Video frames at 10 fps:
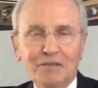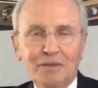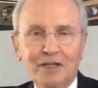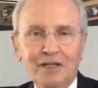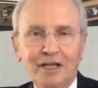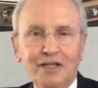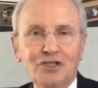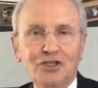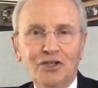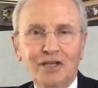It's been a
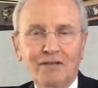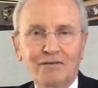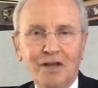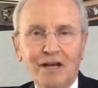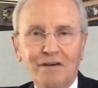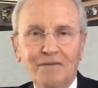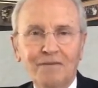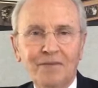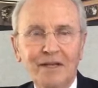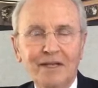journey of love
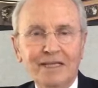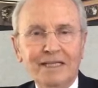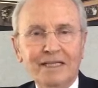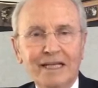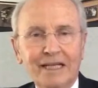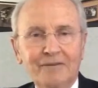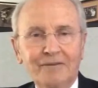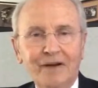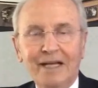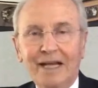in
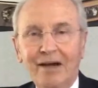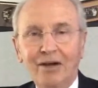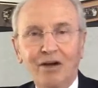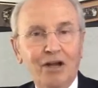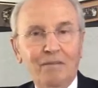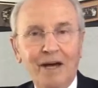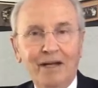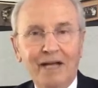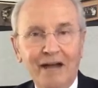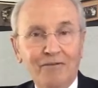finding out all
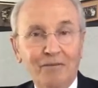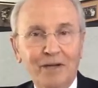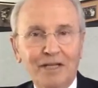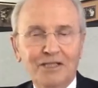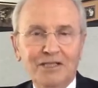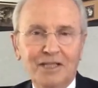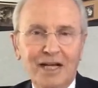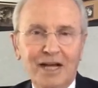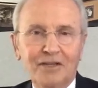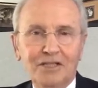about affirmations
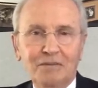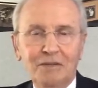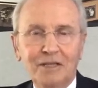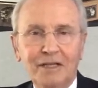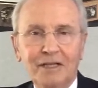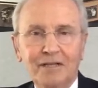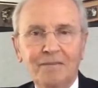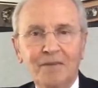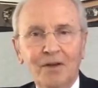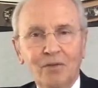and how they should be done
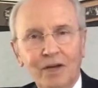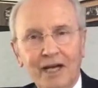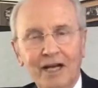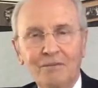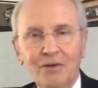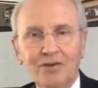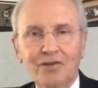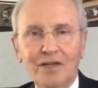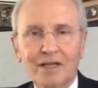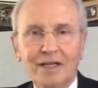and what kind of
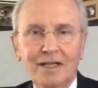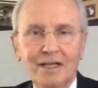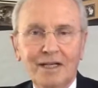music and